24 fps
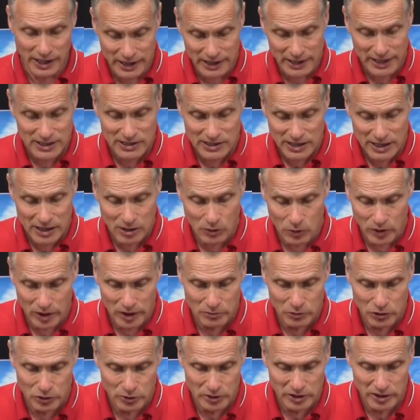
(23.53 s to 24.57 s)
And that's kind of what
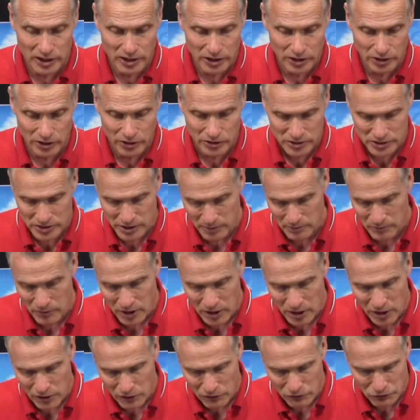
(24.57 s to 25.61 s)
I'm doing here is I'm
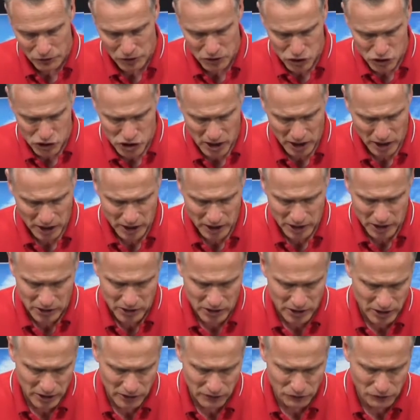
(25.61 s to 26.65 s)
fit checking
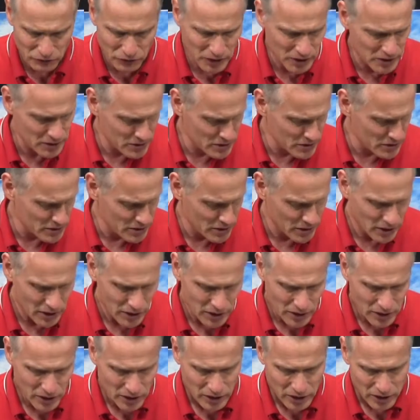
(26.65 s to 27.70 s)
the fins
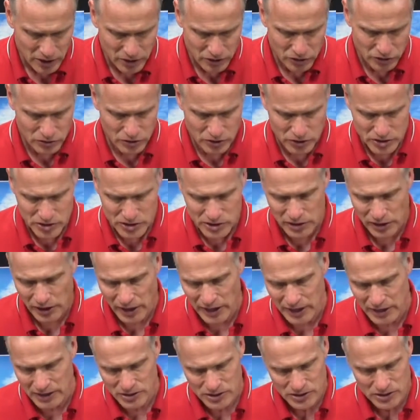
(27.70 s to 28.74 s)
into the
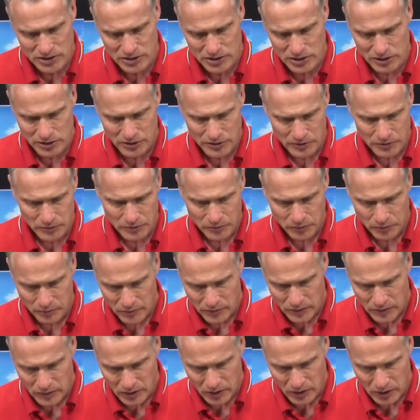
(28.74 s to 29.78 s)
slots
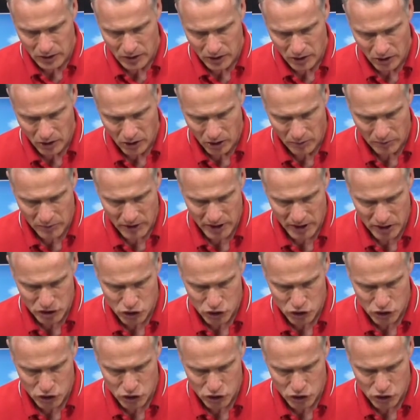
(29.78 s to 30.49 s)
um, that I